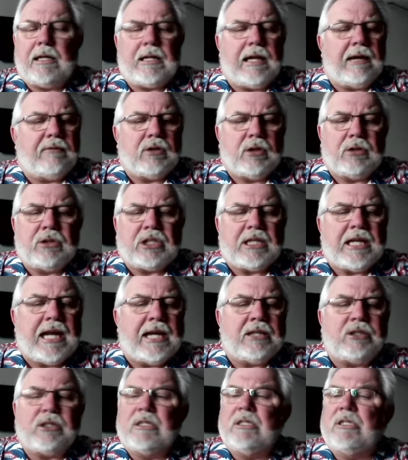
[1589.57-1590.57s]
Evolution
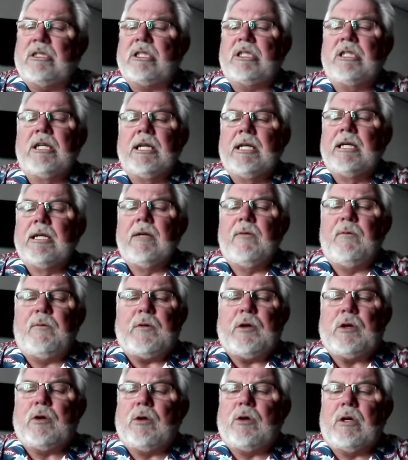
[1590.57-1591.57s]
Agents,
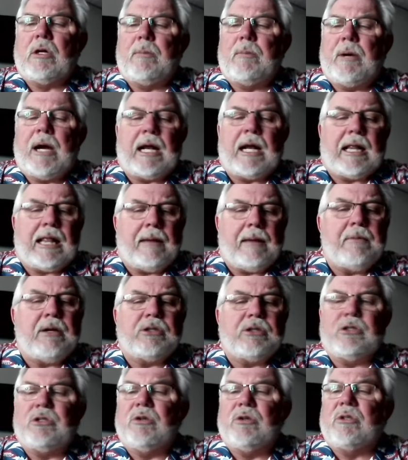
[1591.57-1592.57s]
feel good about it. That
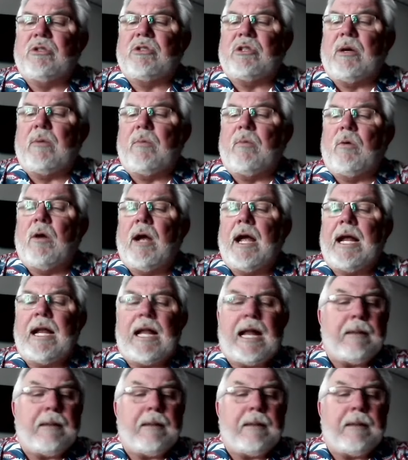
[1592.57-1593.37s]
means you're doing something right.